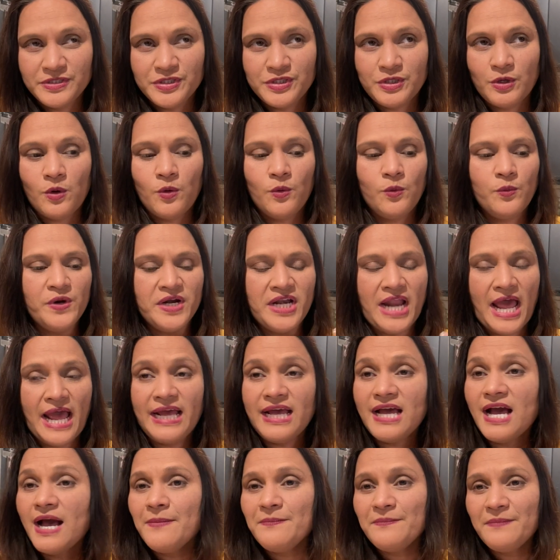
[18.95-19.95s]
So when I
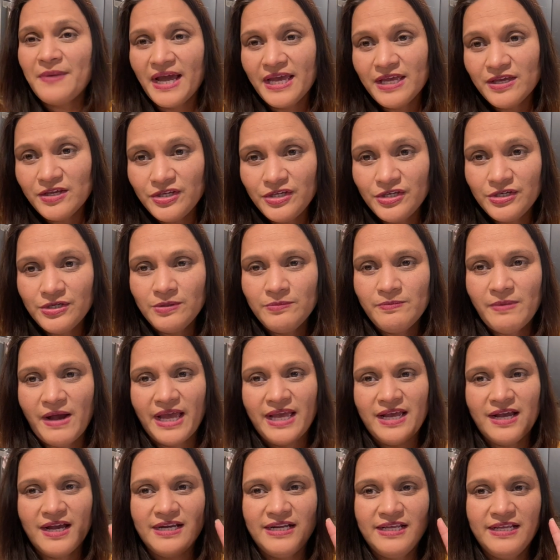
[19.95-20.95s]
cut my cube, I
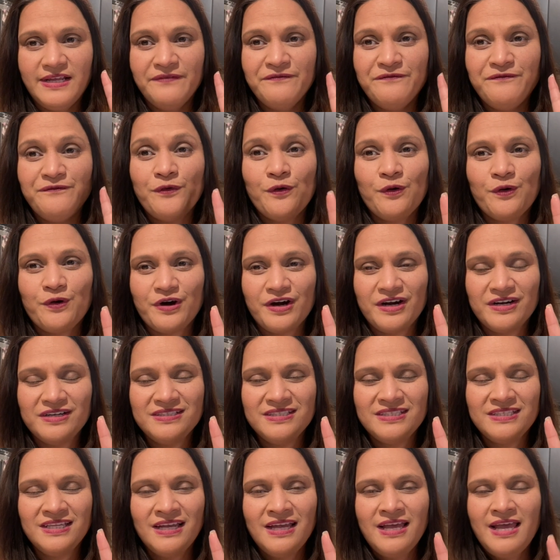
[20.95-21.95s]
cut it in
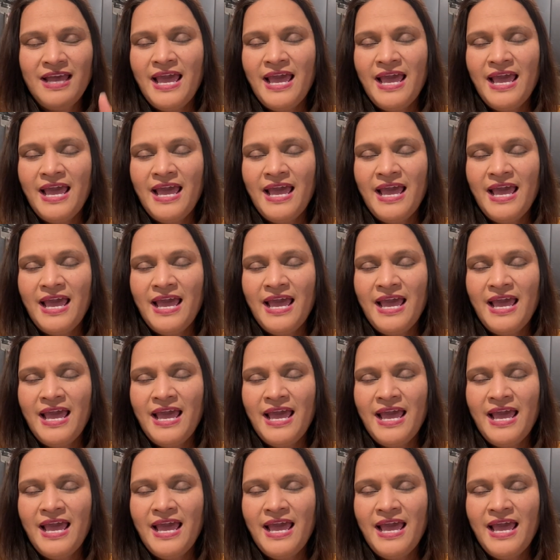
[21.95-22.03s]
4s.